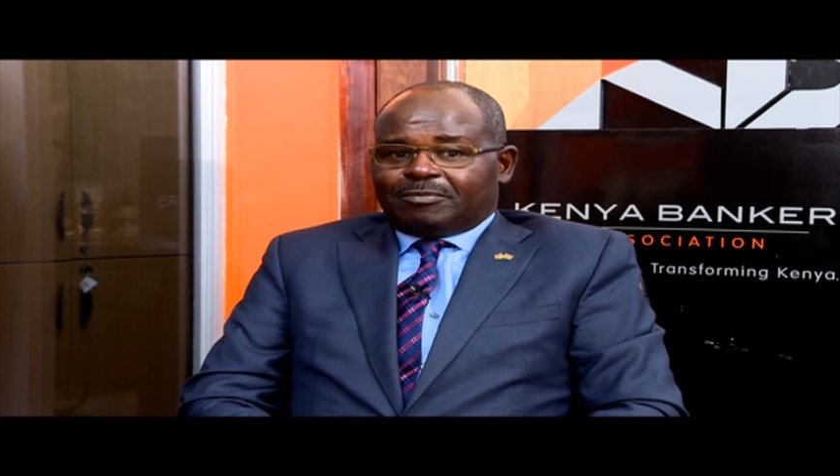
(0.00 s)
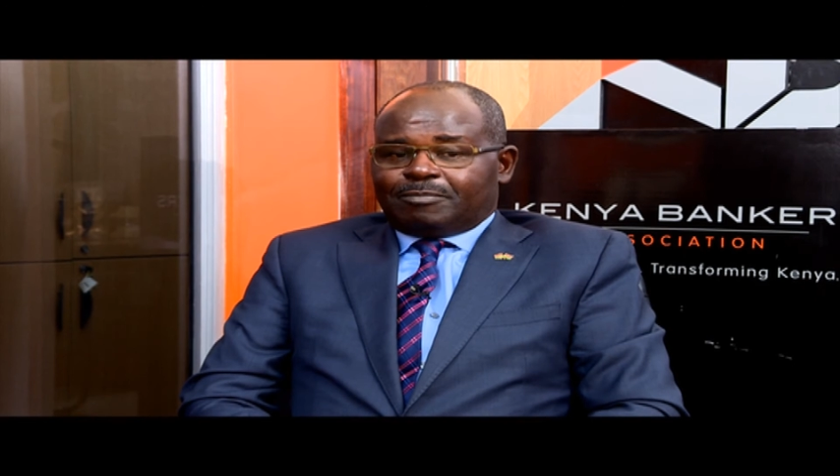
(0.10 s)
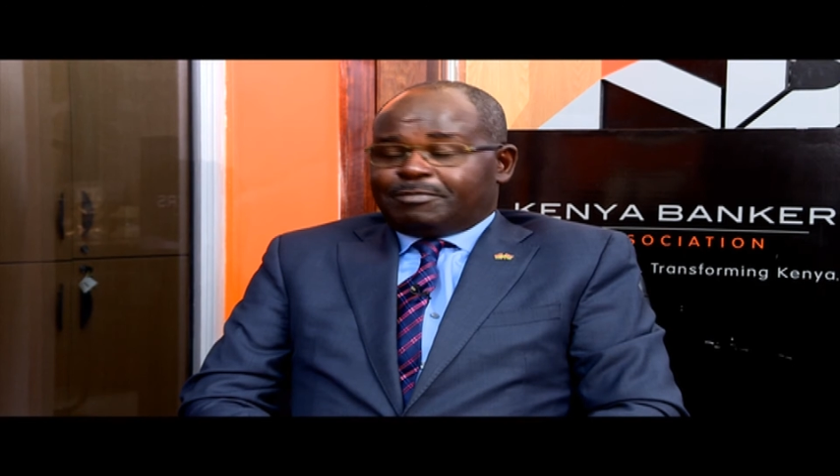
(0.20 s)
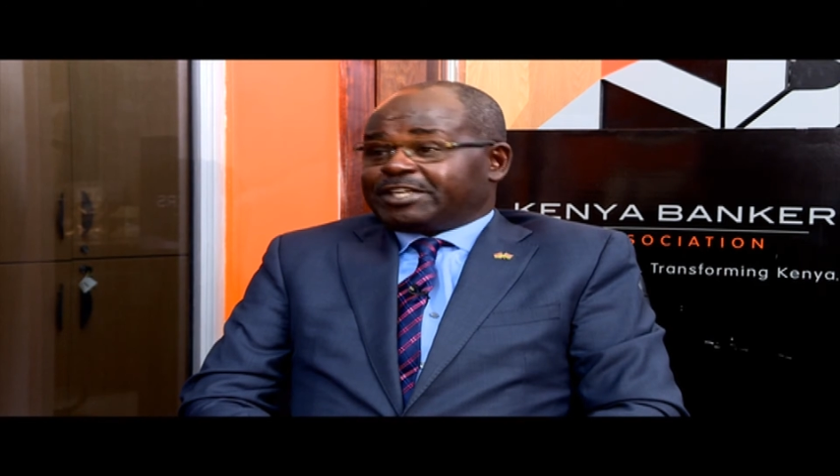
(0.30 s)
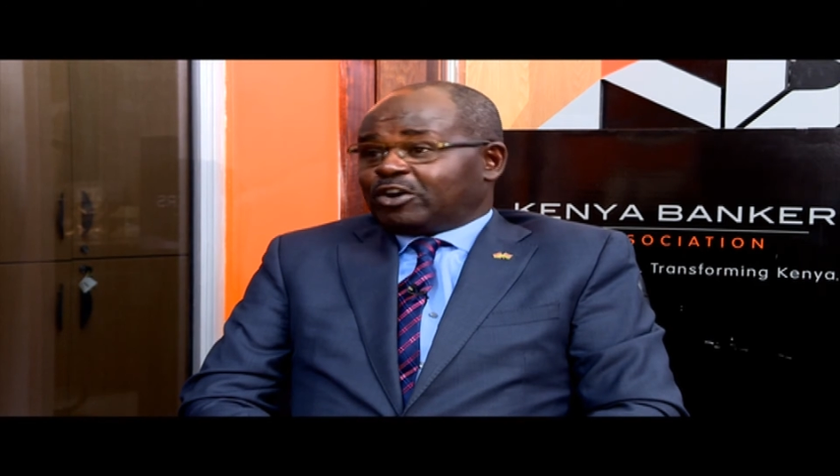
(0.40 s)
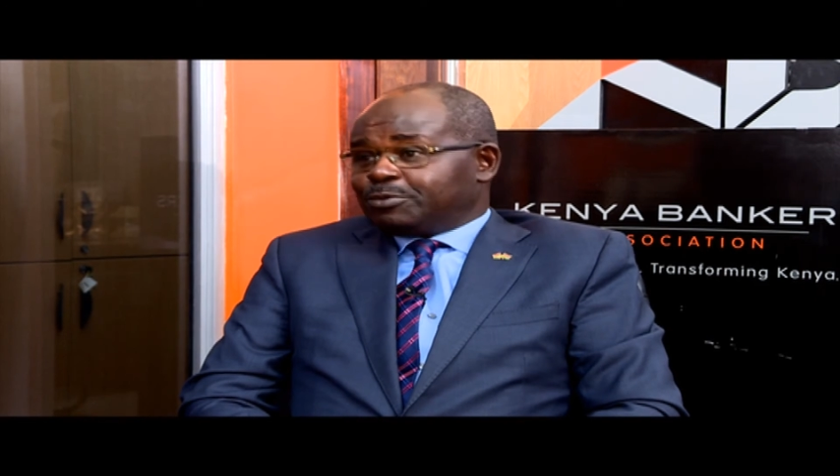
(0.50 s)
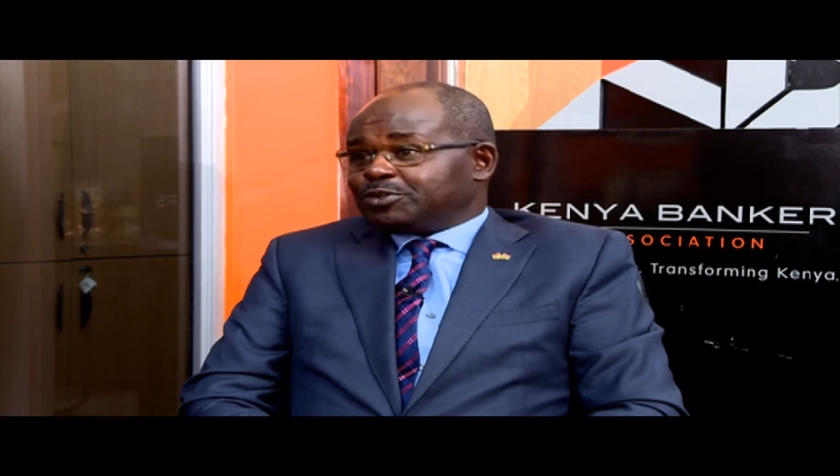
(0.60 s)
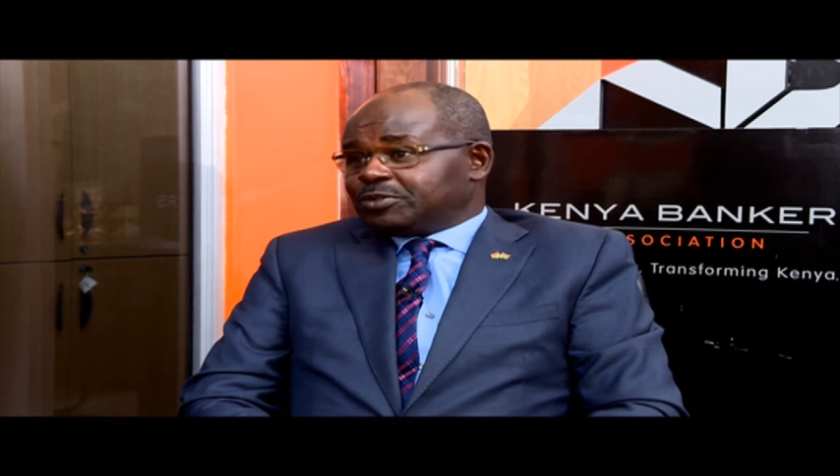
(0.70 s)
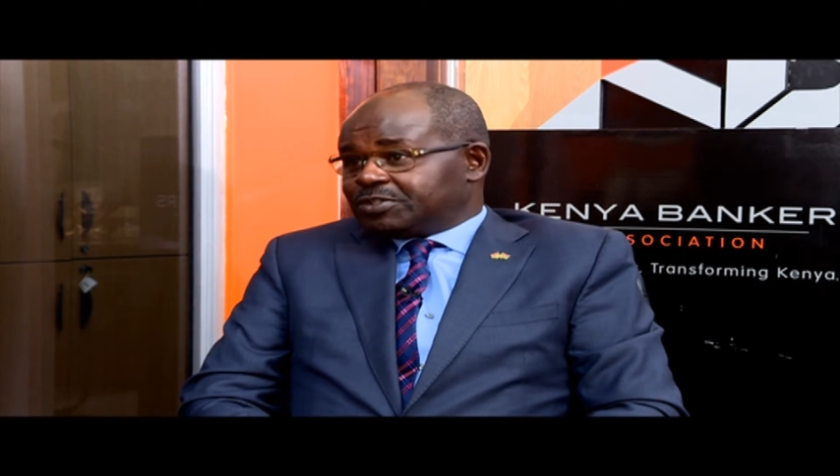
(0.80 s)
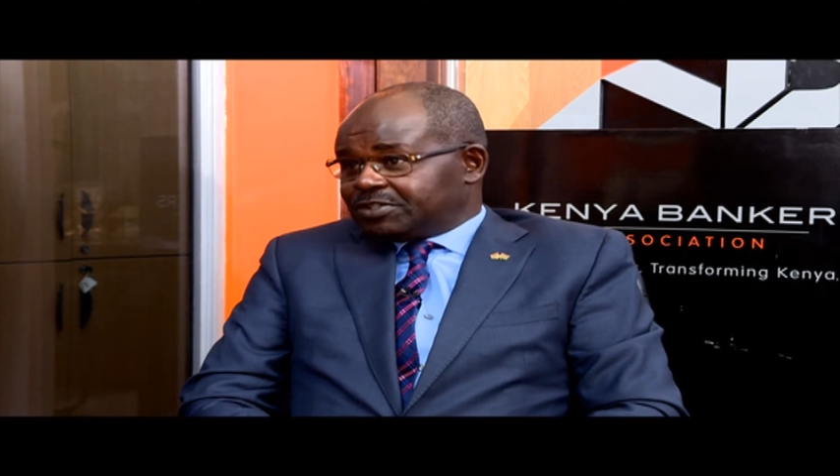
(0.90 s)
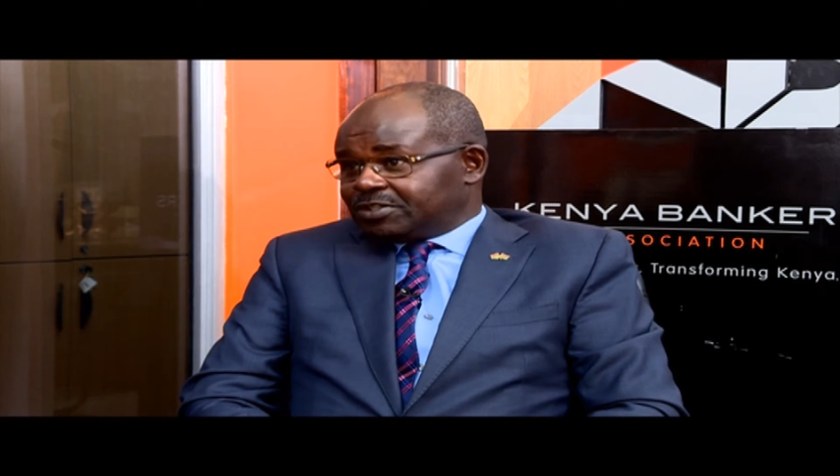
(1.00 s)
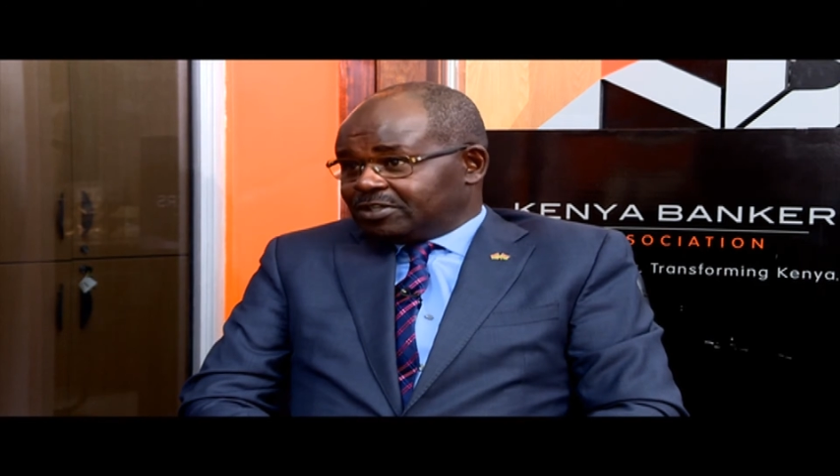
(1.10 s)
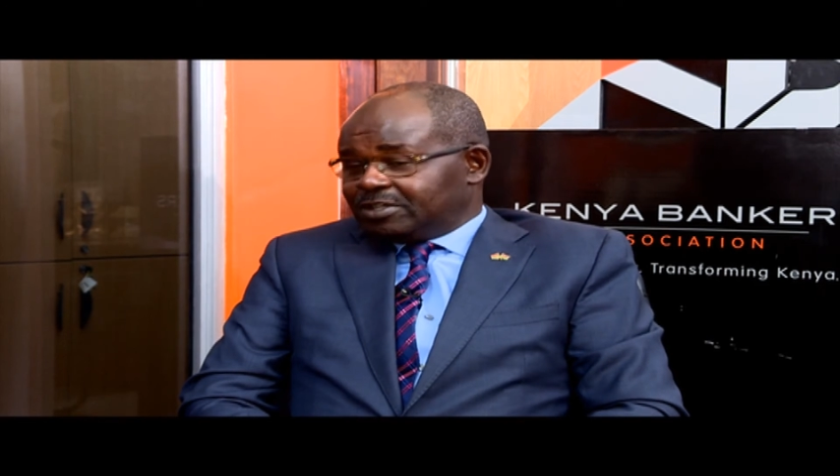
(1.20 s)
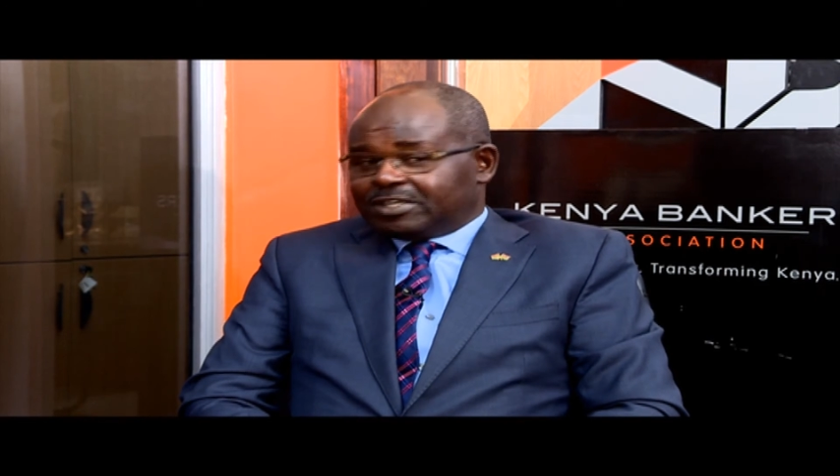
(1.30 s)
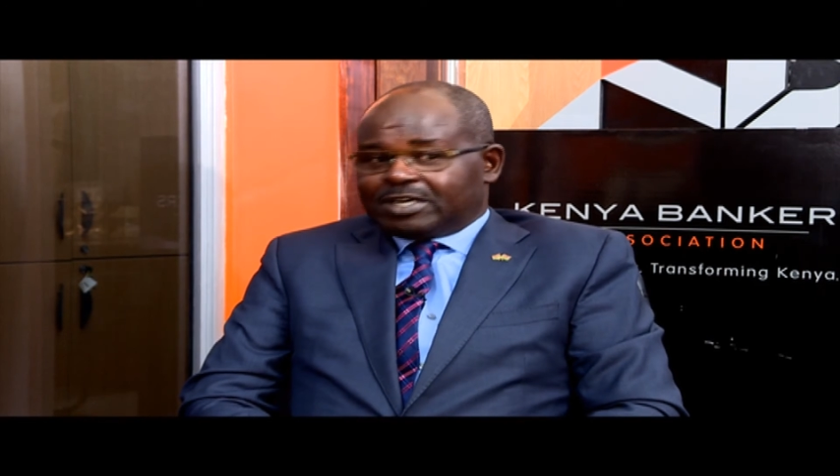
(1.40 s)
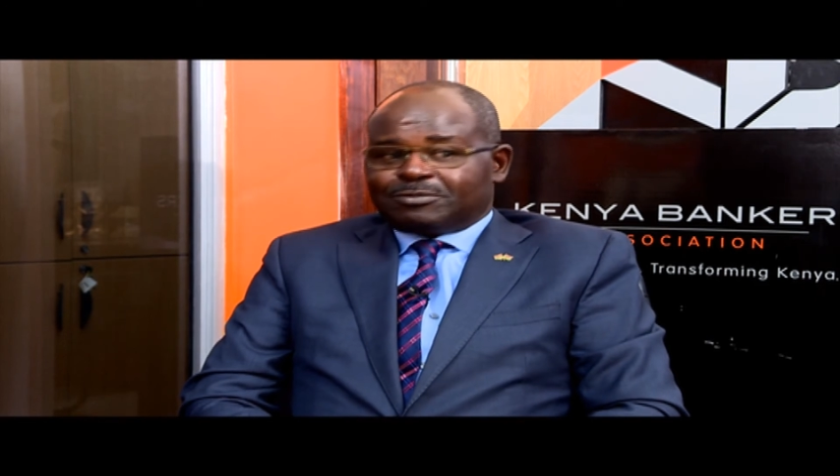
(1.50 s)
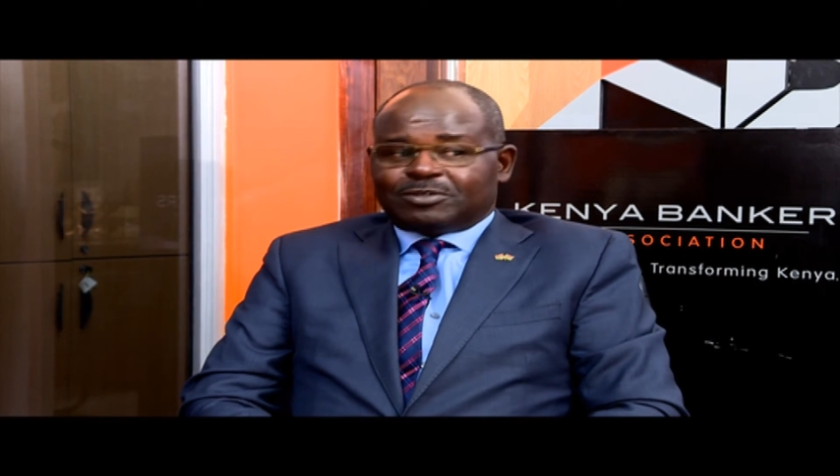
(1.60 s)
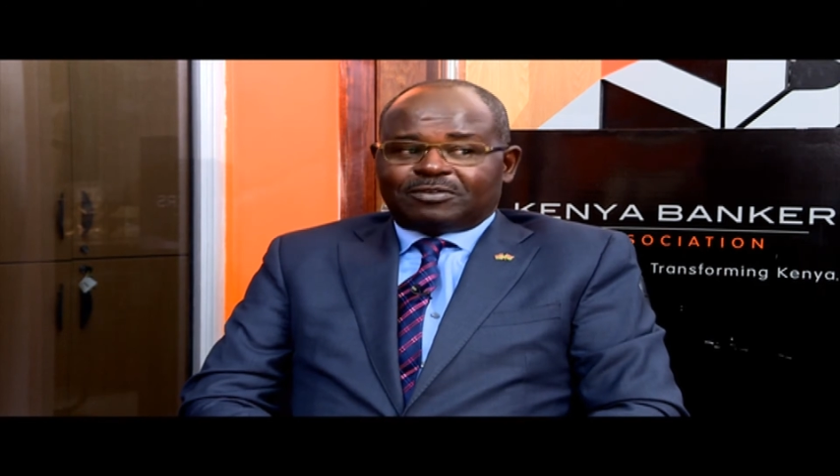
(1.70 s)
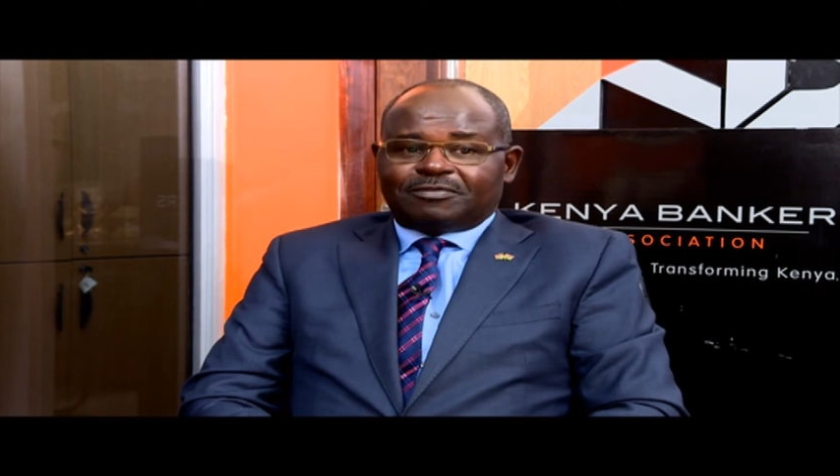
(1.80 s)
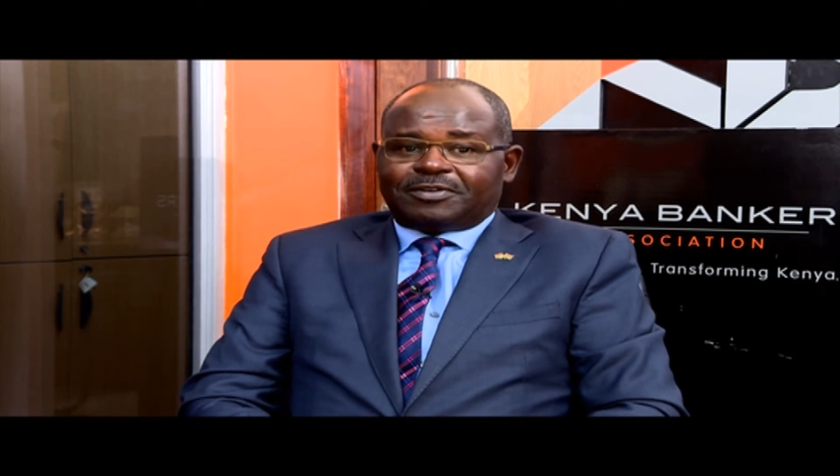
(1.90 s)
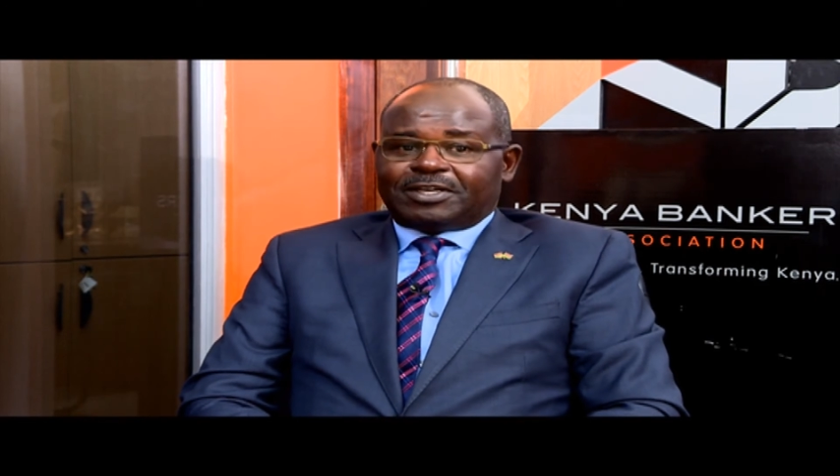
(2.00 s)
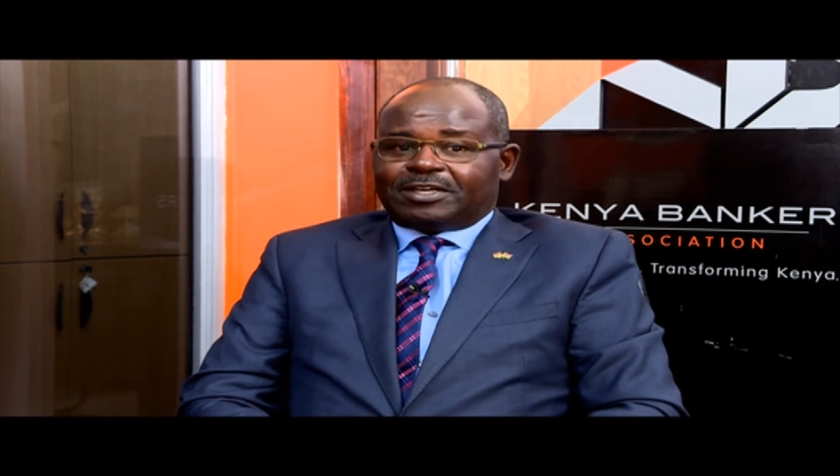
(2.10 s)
better options in terms of